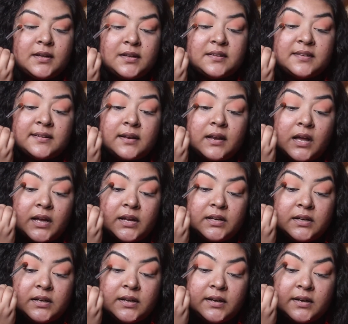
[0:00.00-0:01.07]
is
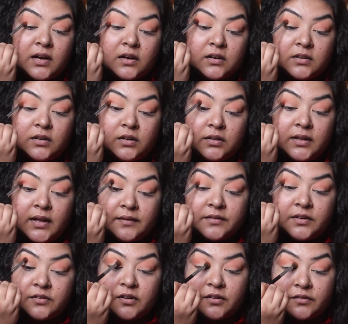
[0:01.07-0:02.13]
slightly darker than
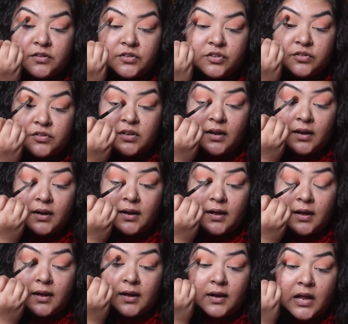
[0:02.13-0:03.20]
the transition shade
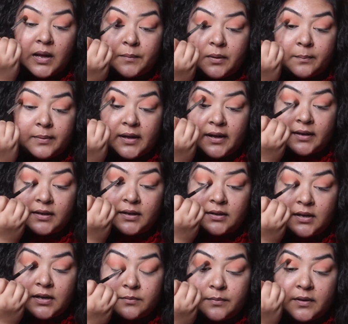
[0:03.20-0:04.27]
and I'm applying it
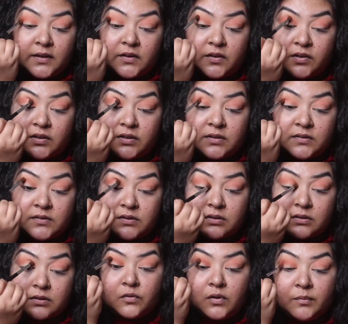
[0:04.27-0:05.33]
at my crease.
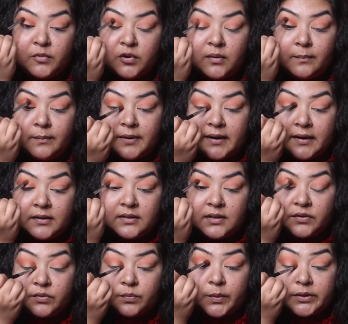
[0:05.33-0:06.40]
So I'm gonna blend
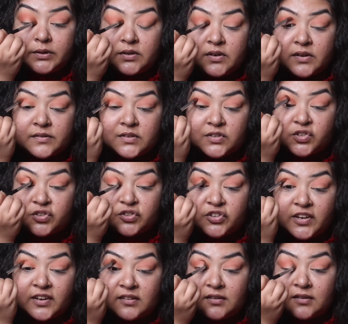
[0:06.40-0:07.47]
this with the transition
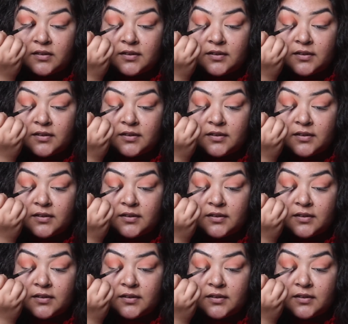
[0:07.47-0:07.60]
shade.